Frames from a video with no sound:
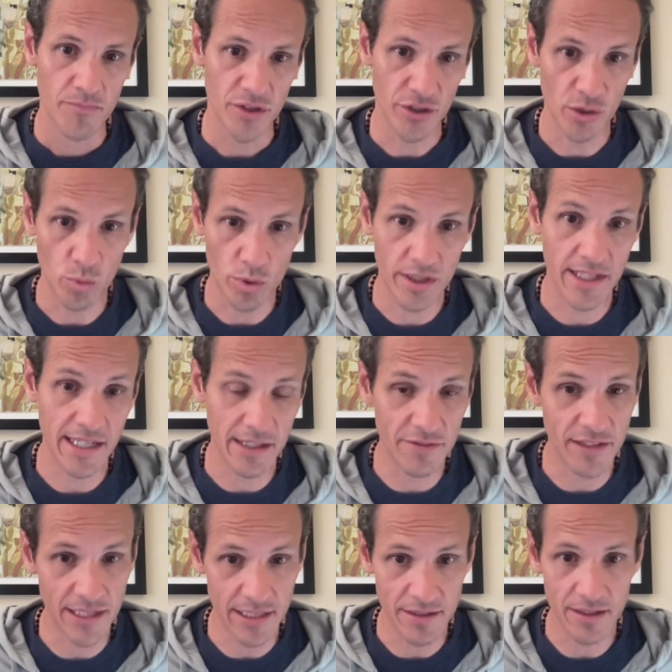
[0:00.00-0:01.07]
we're
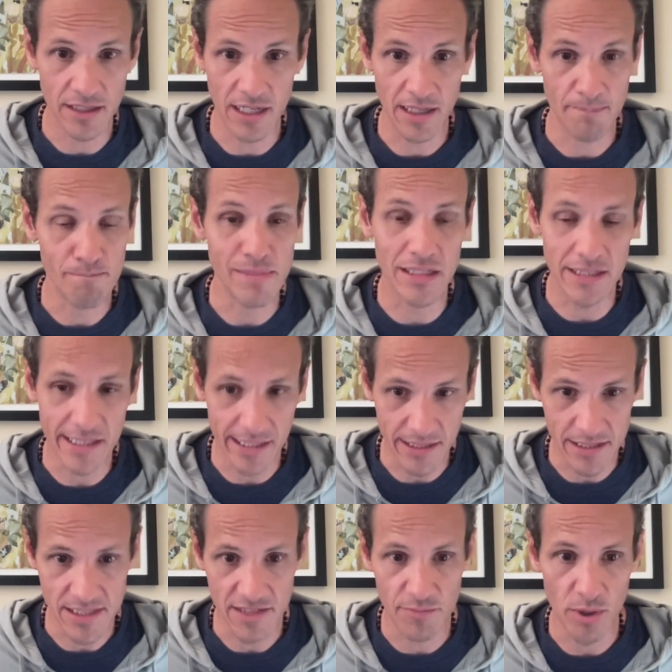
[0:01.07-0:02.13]
giving
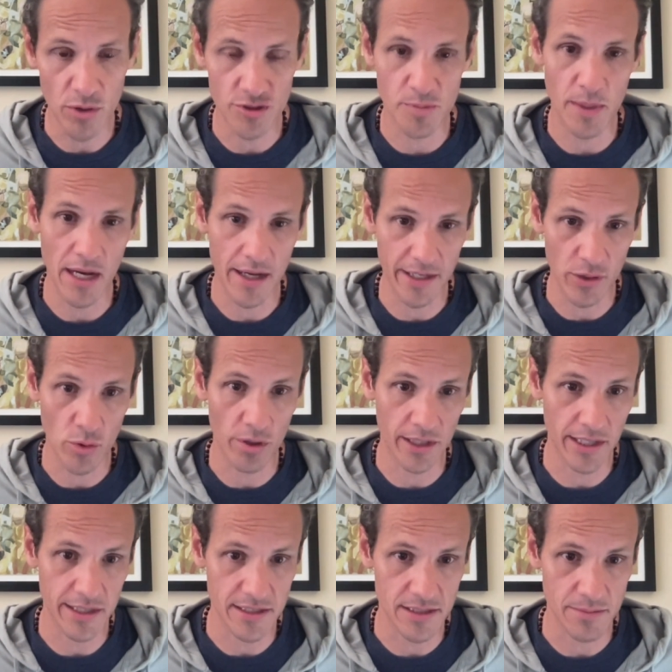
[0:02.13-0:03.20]
millions of postbiotic
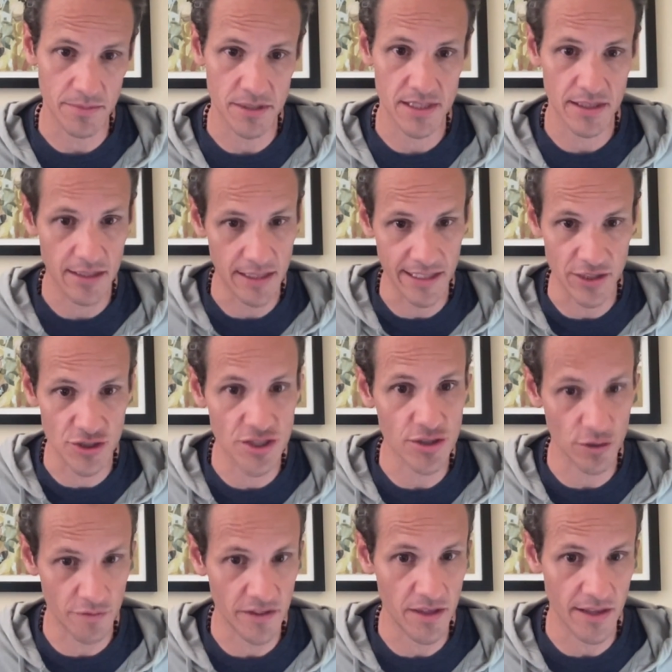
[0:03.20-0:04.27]
organisms in each
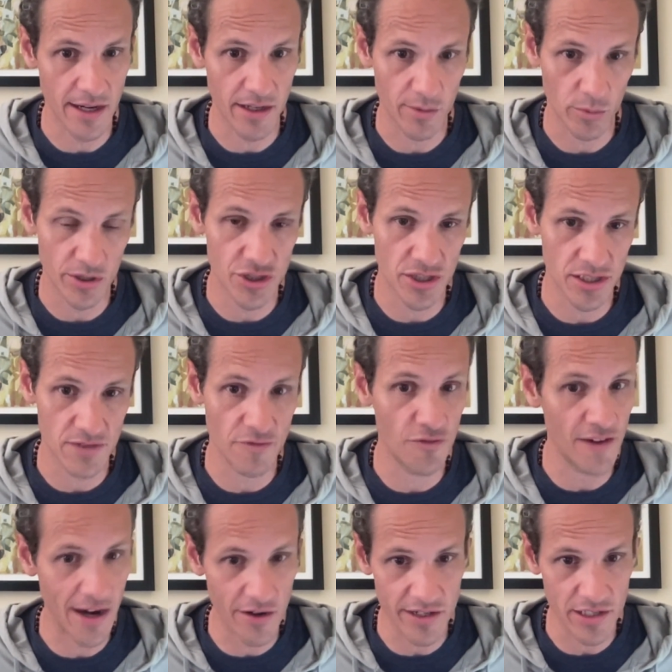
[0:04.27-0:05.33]
serving there, which is
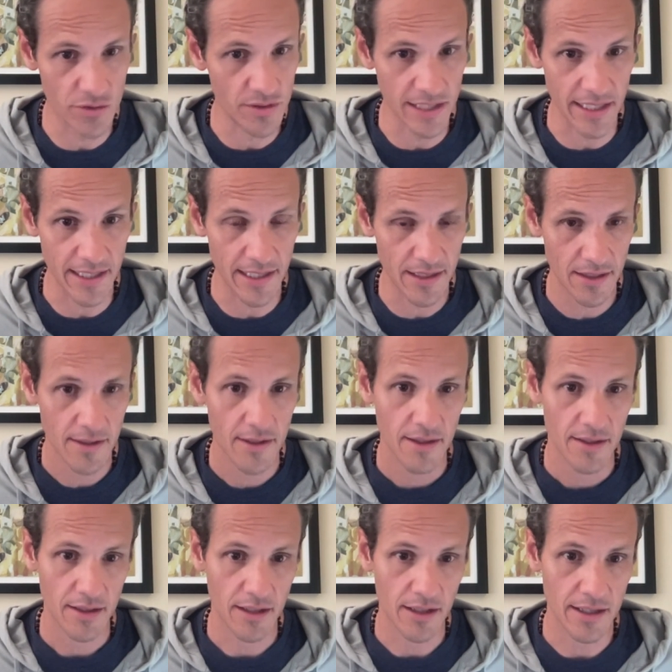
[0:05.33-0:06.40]
very unique
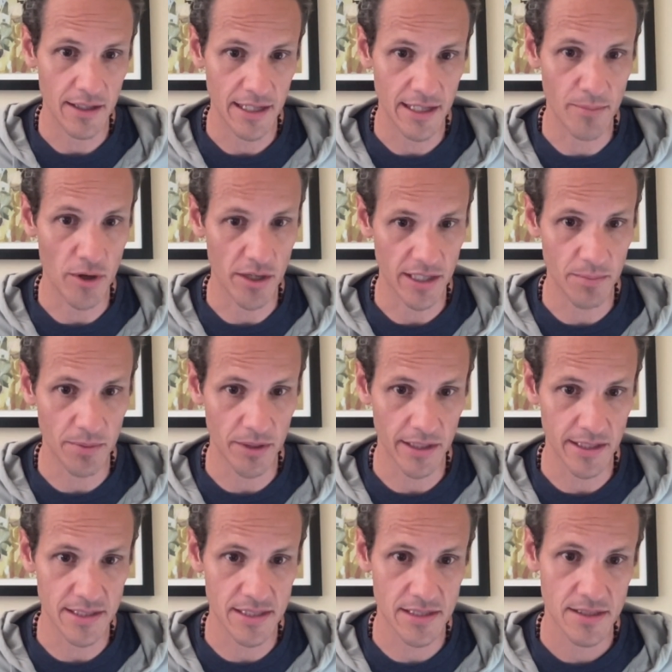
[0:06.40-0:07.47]
in the
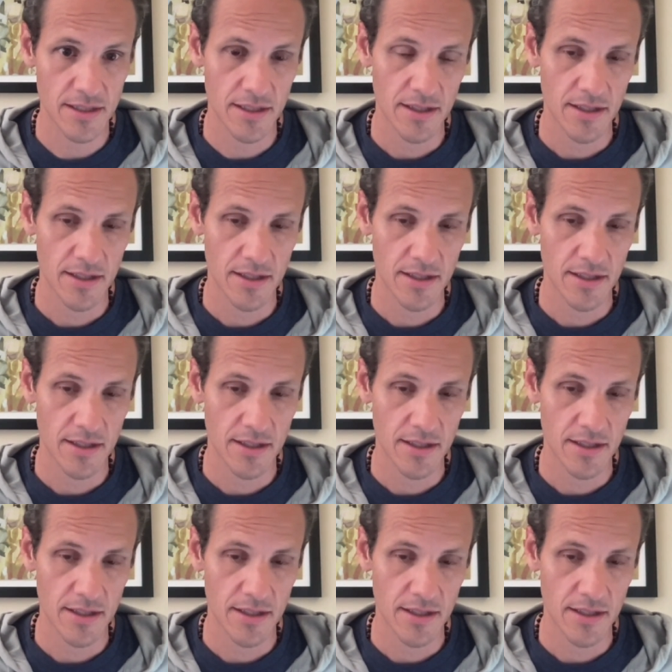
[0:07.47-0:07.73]
marketplace.